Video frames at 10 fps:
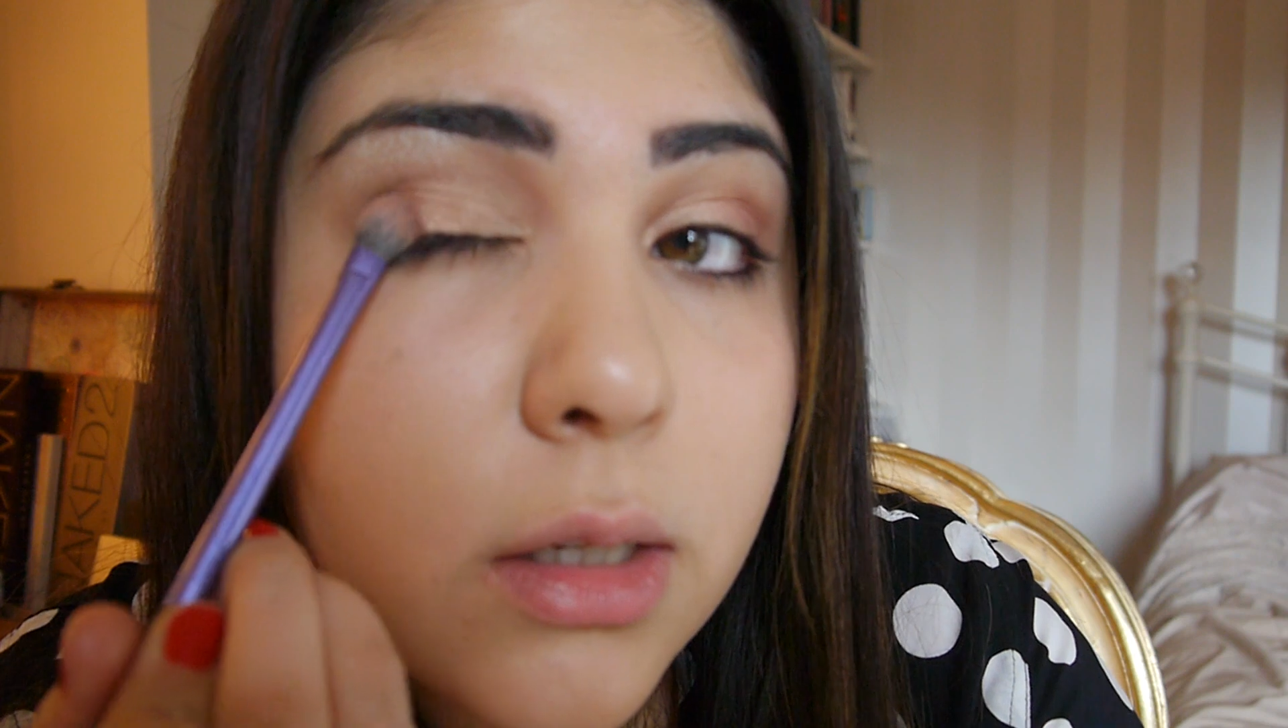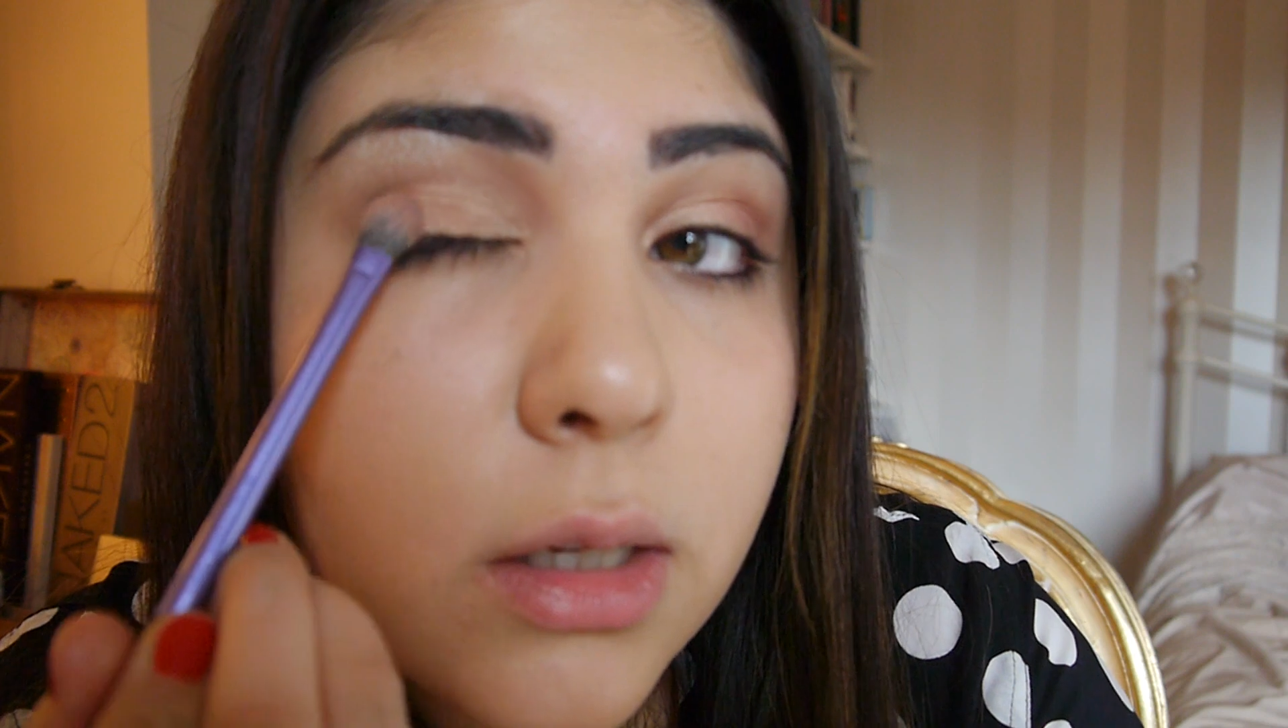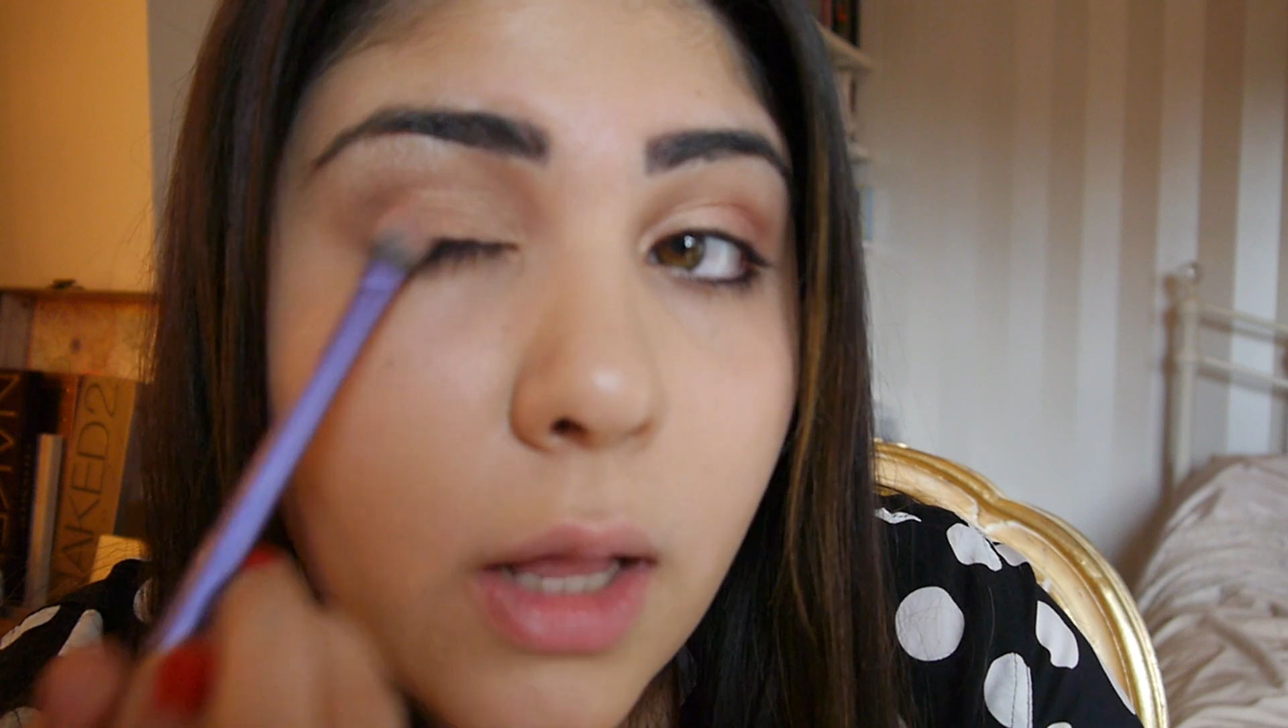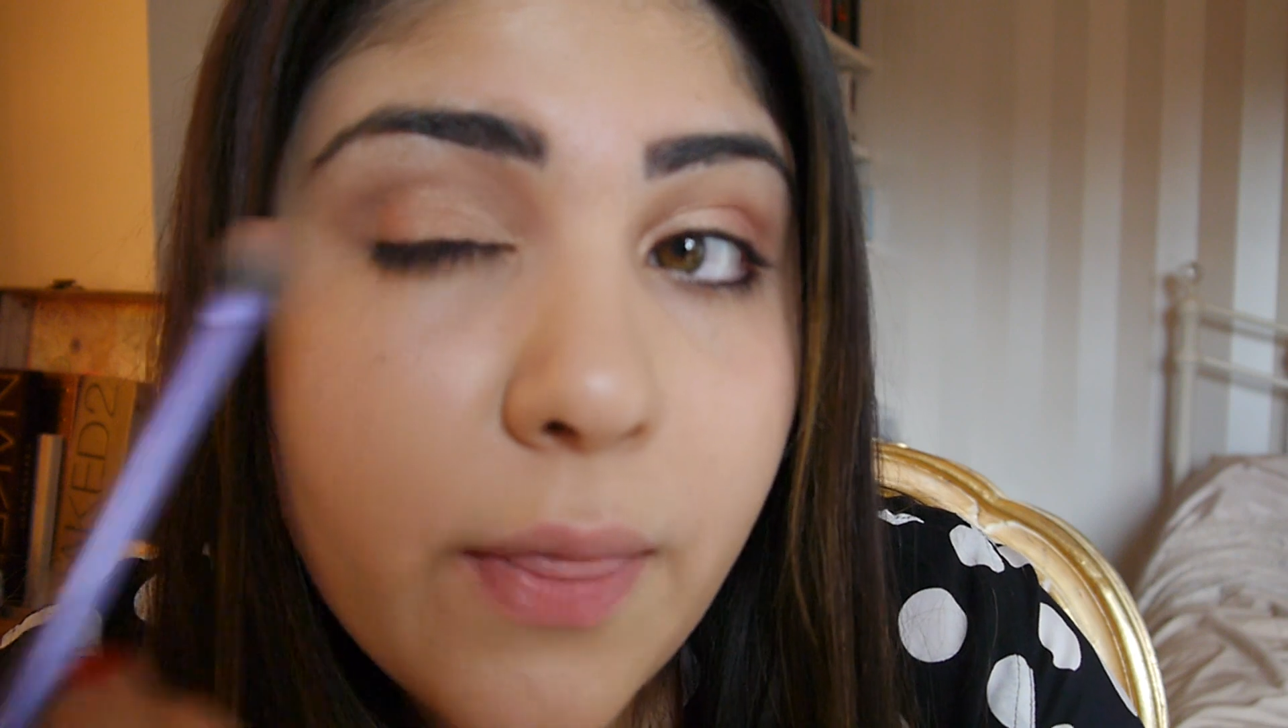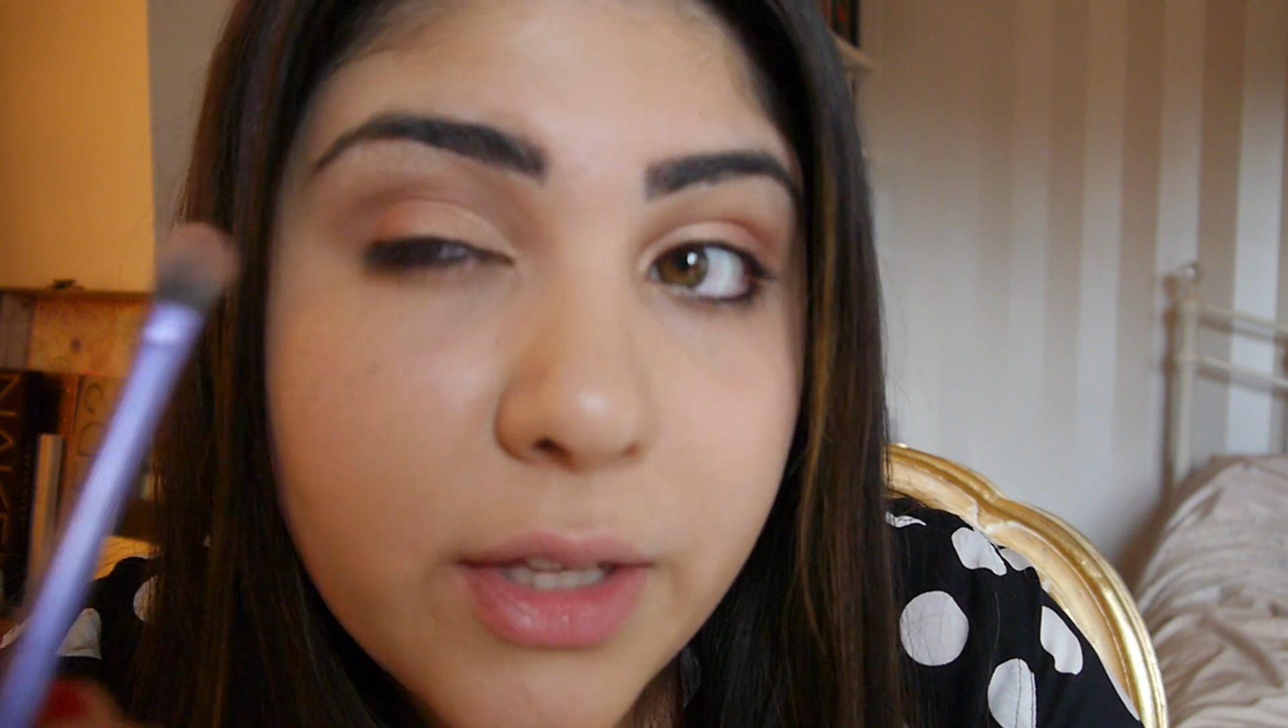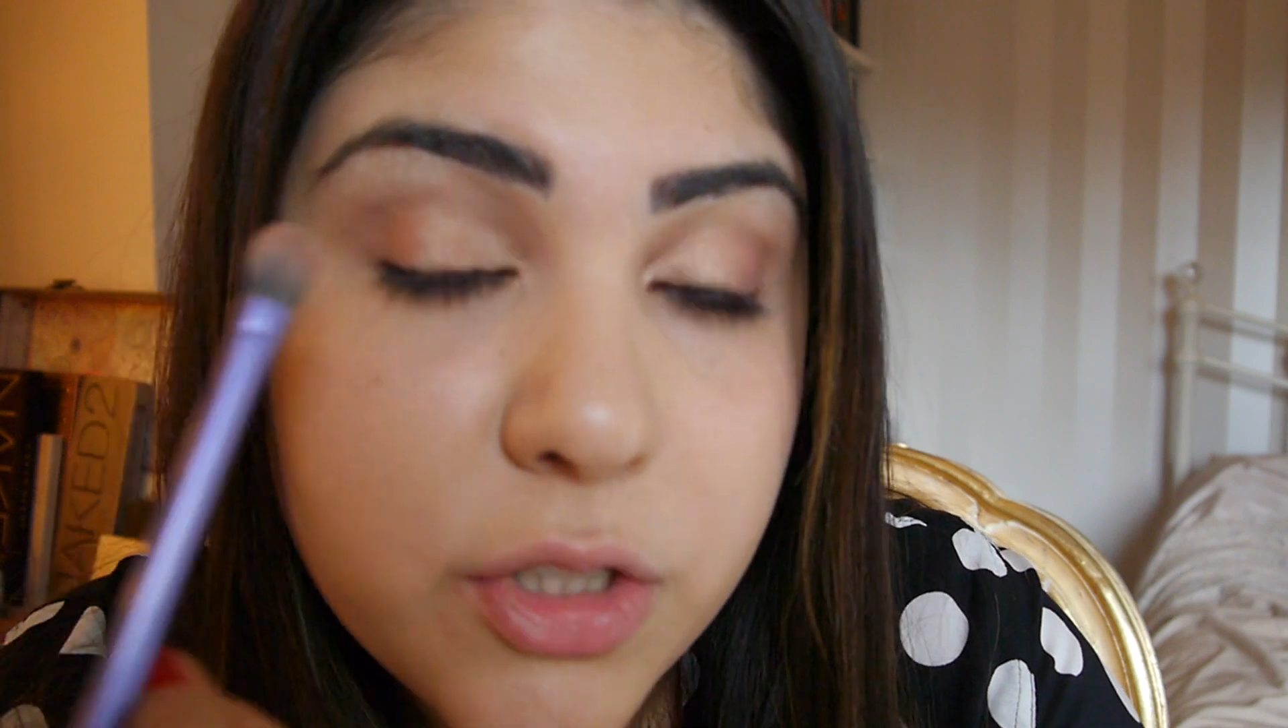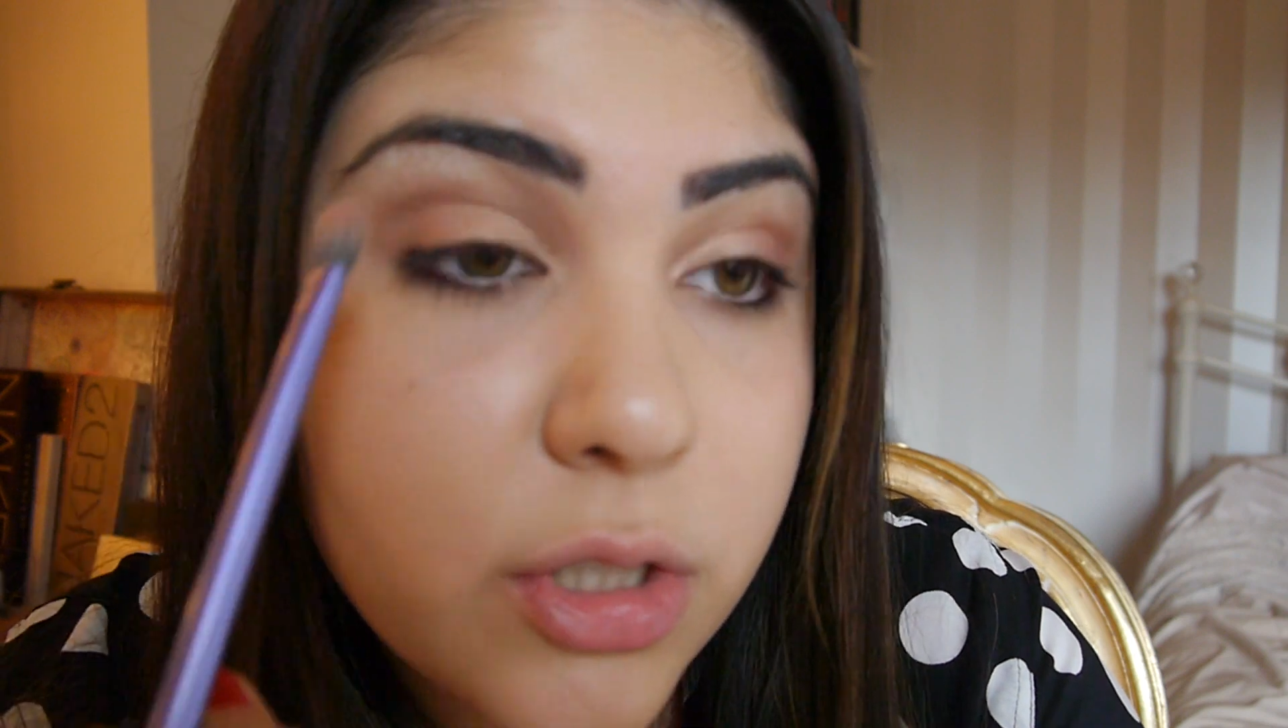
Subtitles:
and that's